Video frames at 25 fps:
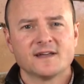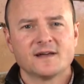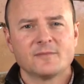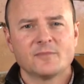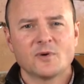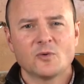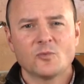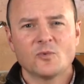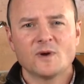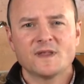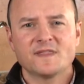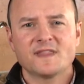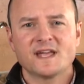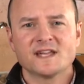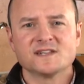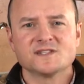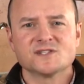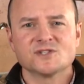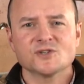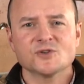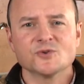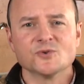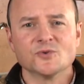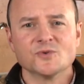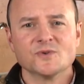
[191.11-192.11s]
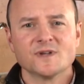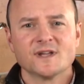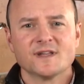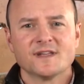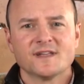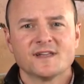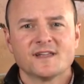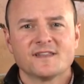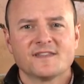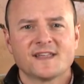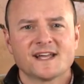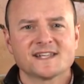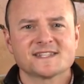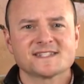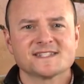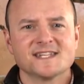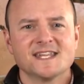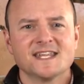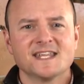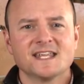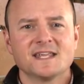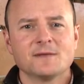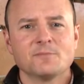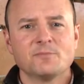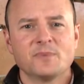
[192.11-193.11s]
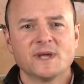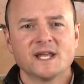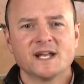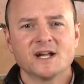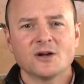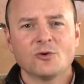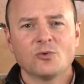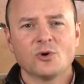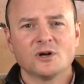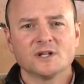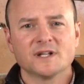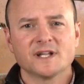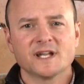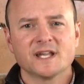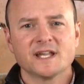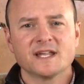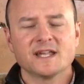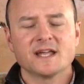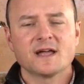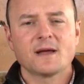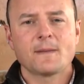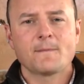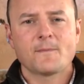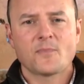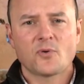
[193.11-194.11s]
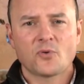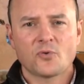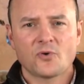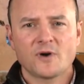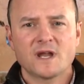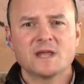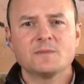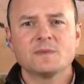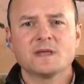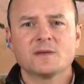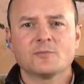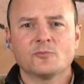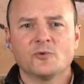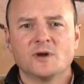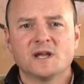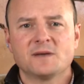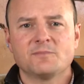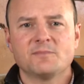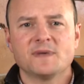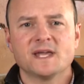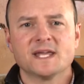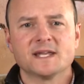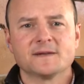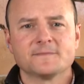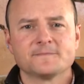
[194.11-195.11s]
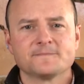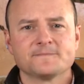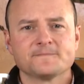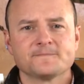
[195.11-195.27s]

but when they do, they're seeking better quality, premium red meat.